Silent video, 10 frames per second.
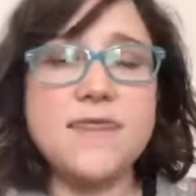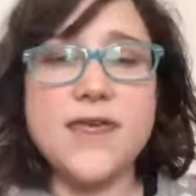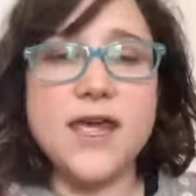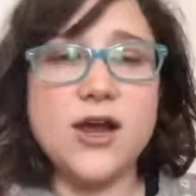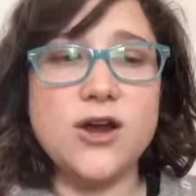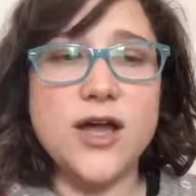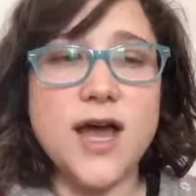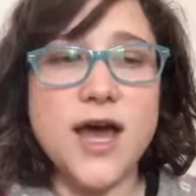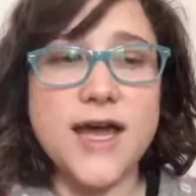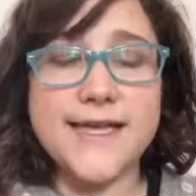There
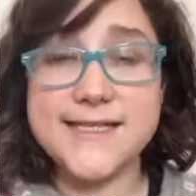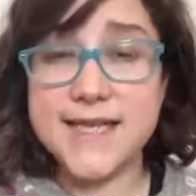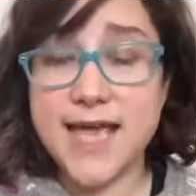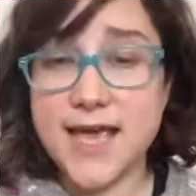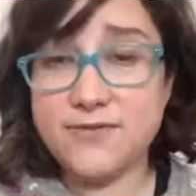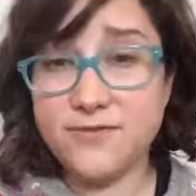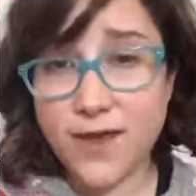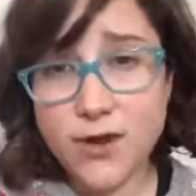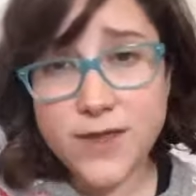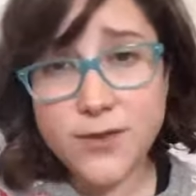is a
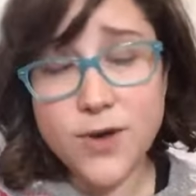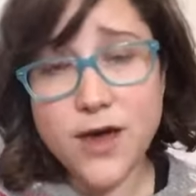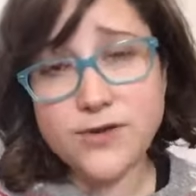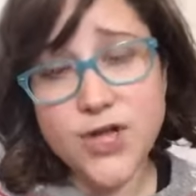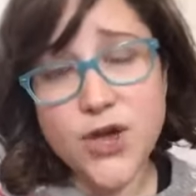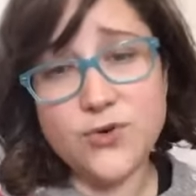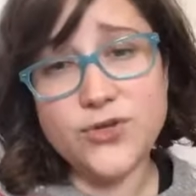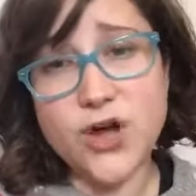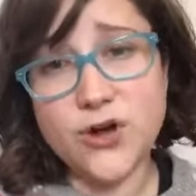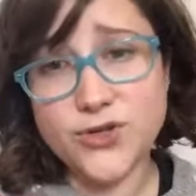fairly
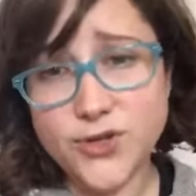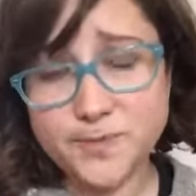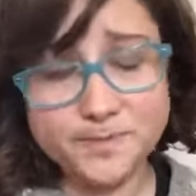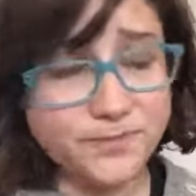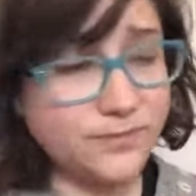well-known doctor.